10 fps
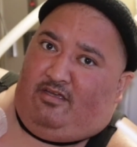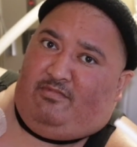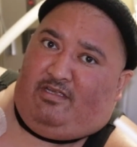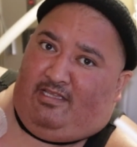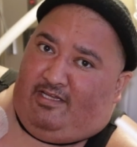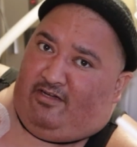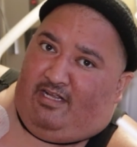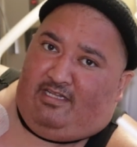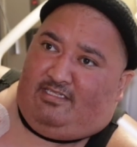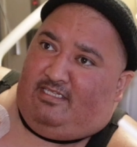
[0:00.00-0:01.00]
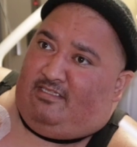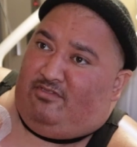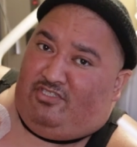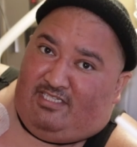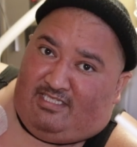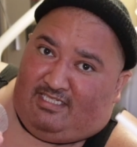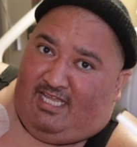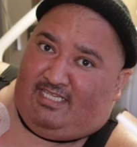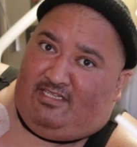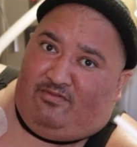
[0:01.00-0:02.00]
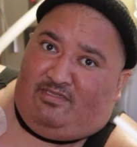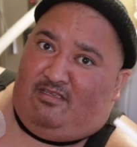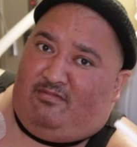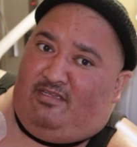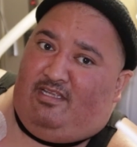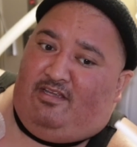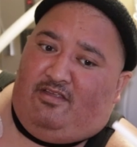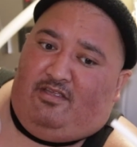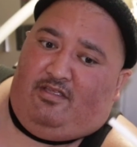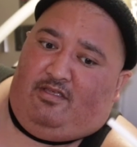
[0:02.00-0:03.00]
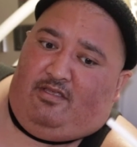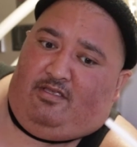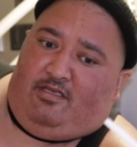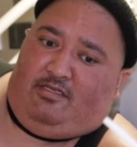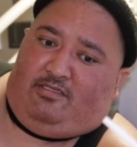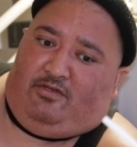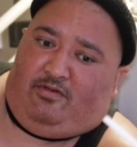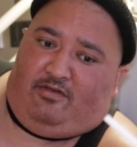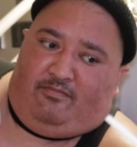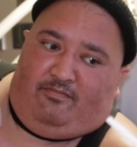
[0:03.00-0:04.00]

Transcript: they're clearing out the system just in case there was something there. So